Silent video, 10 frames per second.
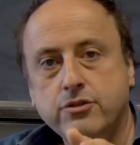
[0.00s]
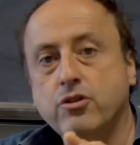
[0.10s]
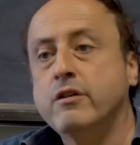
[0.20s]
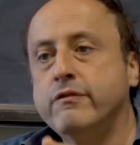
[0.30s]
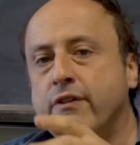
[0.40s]

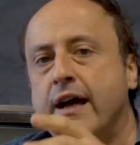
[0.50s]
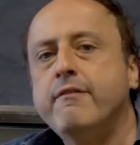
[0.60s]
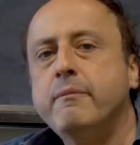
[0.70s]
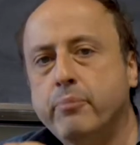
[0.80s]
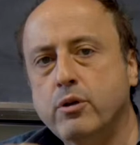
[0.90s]
So it's
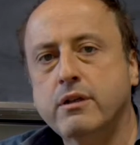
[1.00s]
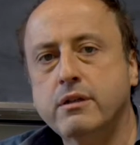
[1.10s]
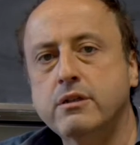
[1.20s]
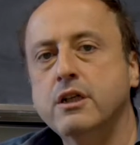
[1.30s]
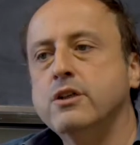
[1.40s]
very
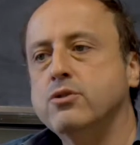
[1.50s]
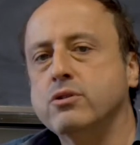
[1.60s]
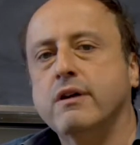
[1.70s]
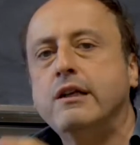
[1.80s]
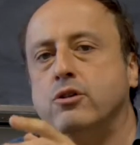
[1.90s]
important to
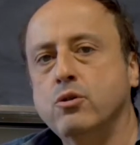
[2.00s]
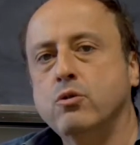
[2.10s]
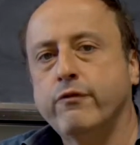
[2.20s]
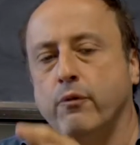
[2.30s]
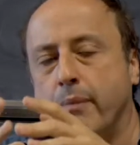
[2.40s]
try to
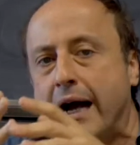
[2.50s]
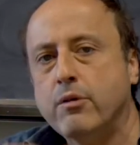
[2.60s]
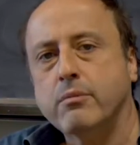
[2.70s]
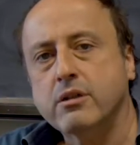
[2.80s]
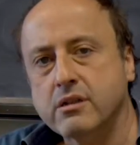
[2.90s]
look for
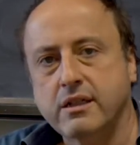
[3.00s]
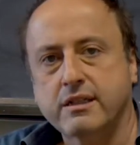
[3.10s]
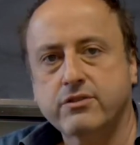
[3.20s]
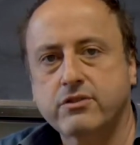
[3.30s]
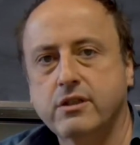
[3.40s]

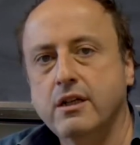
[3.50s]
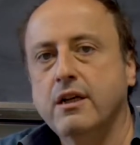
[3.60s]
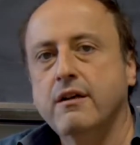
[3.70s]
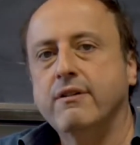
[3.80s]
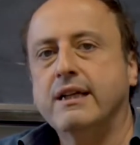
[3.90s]
biomarkers
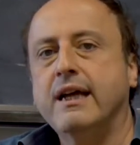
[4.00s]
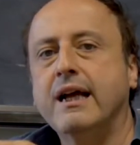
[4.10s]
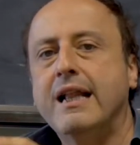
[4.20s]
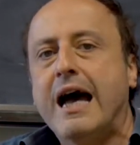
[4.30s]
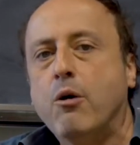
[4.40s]
that
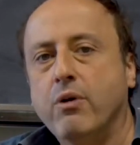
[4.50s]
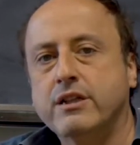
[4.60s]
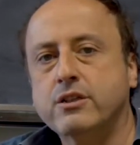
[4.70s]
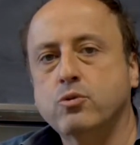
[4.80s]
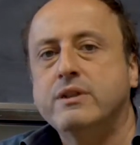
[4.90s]
can allow
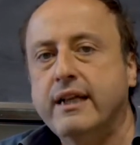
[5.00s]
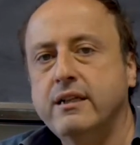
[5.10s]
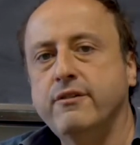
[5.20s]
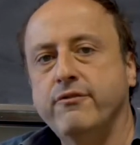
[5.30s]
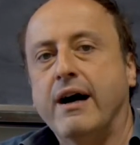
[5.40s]
us to
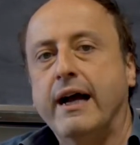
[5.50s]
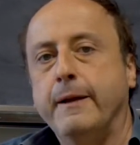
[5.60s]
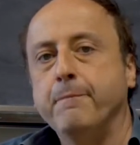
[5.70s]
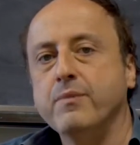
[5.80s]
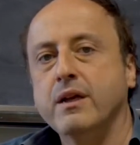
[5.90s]
identify
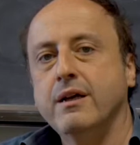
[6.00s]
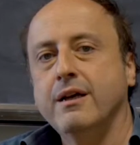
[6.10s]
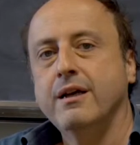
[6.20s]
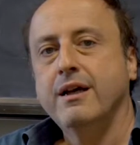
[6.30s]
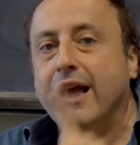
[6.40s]

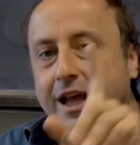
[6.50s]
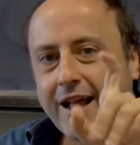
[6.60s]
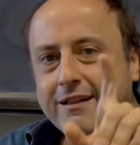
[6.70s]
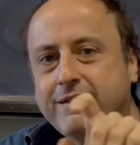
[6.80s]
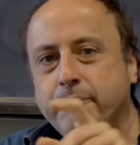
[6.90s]

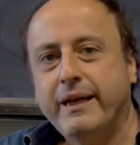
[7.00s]
healthy